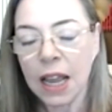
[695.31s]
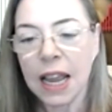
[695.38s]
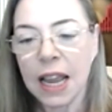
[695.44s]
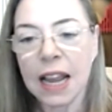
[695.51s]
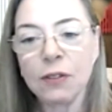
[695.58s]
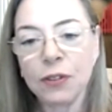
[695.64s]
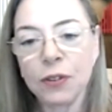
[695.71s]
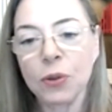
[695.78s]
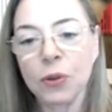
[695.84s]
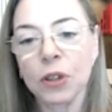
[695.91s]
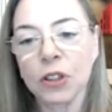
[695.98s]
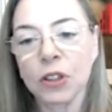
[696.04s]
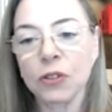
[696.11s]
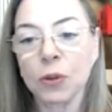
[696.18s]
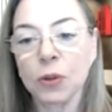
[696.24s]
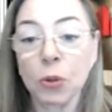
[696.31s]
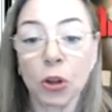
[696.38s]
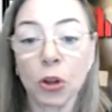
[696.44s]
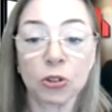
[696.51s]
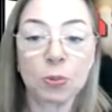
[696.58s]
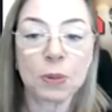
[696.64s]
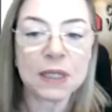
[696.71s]
influence from
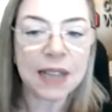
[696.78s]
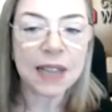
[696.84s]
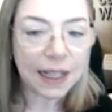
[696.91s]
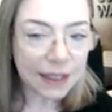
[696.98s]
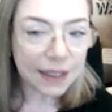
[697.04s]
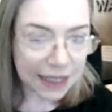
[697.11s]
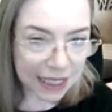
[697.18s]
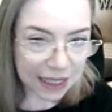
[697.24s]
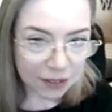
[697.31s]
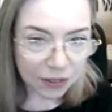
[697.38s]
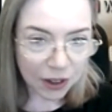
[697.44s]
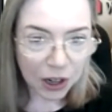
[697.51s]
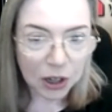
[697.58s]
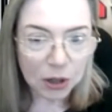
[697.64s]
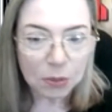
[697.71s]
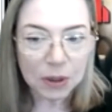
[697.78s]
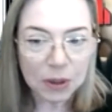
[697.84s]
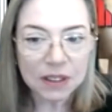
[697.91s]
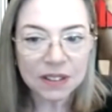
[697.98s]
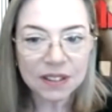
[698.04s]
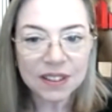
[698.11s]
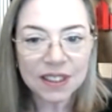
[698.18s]
hospitality
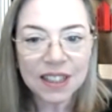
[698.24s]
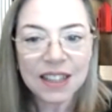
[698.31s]
environments